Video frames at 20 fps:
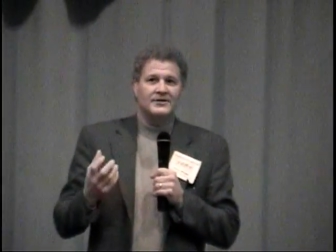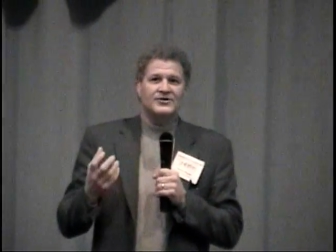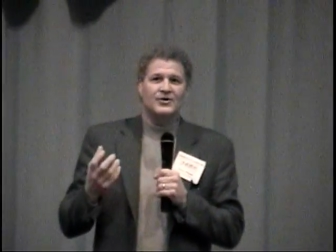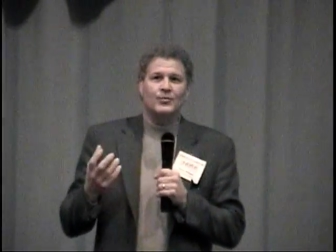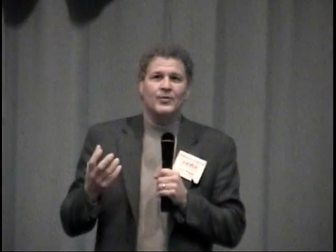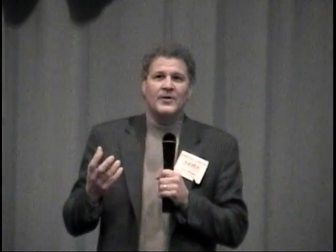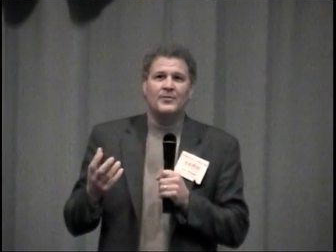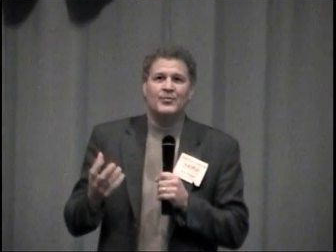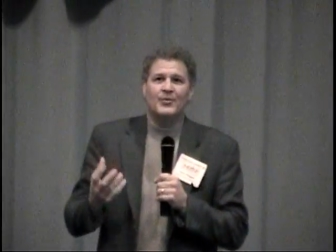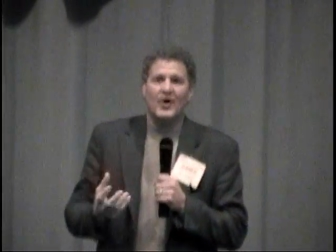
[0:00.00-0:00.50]

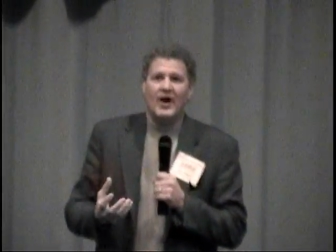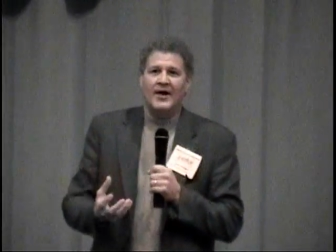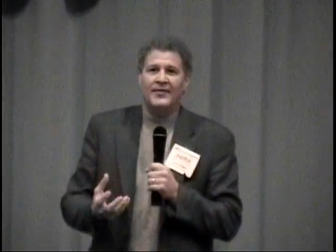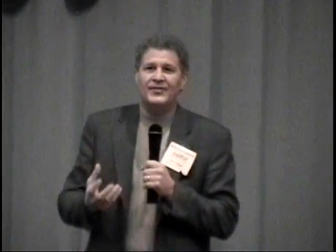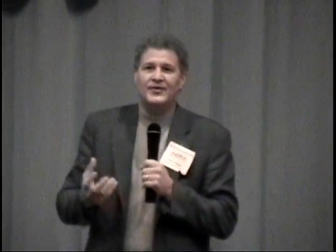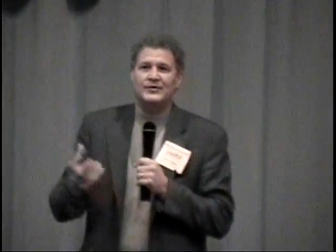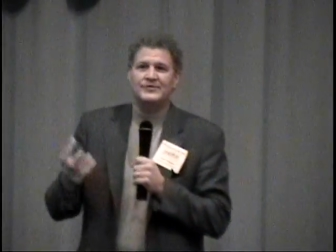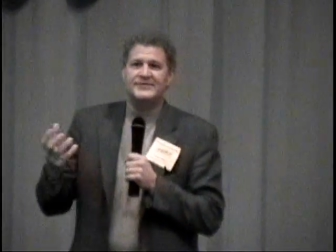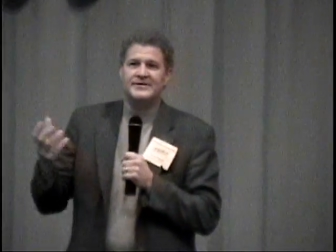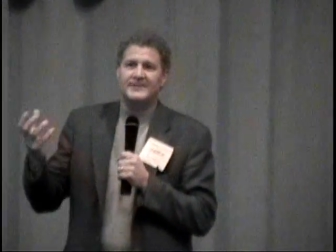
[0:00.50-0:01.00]
So we
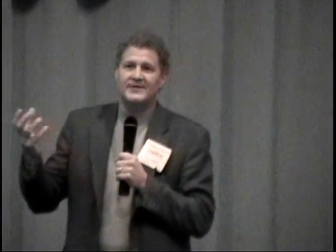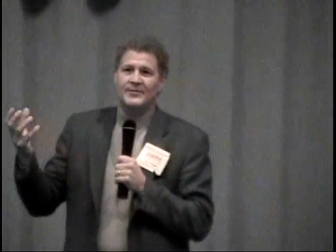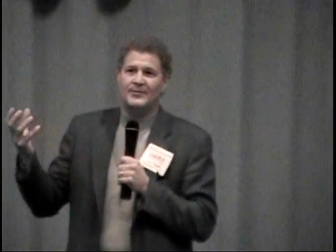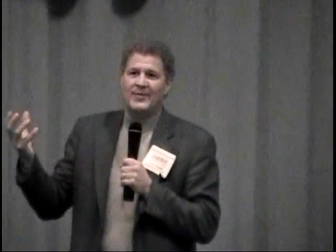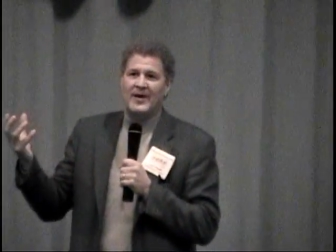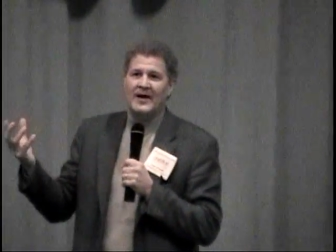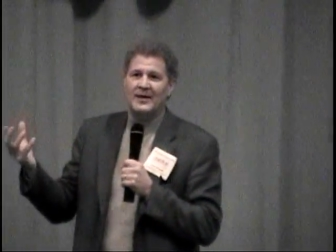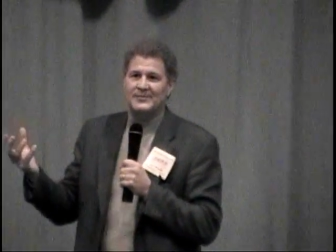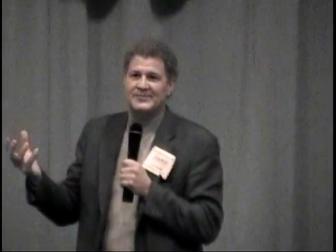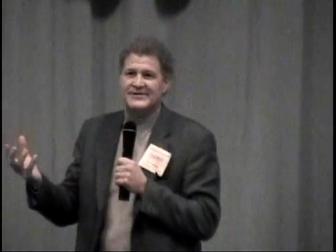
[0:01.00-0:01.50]
brought those into
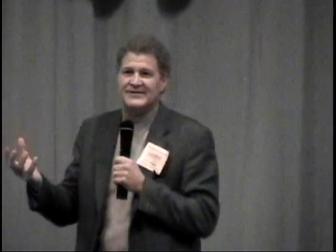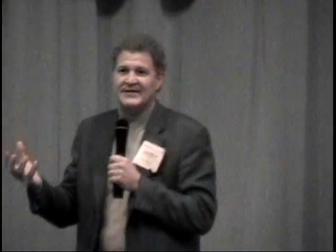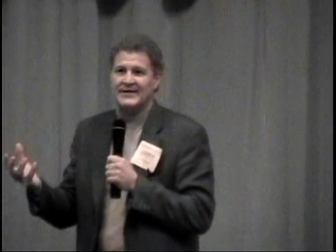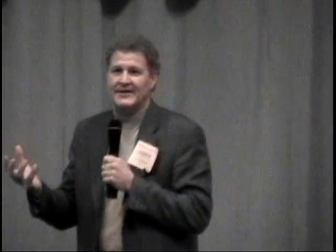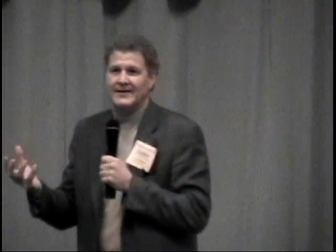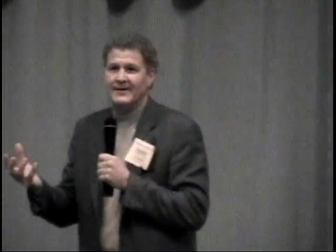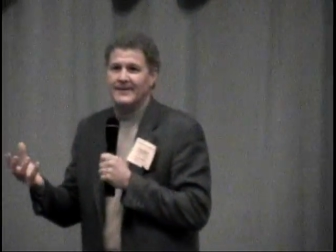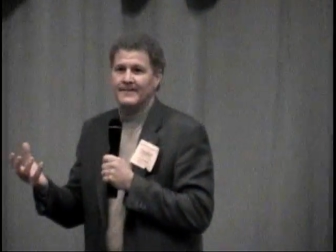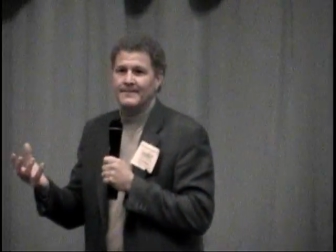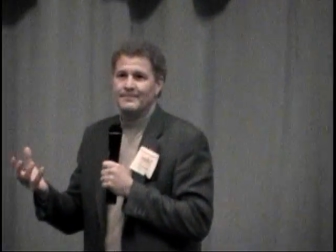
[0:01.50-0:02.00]
Pepsi.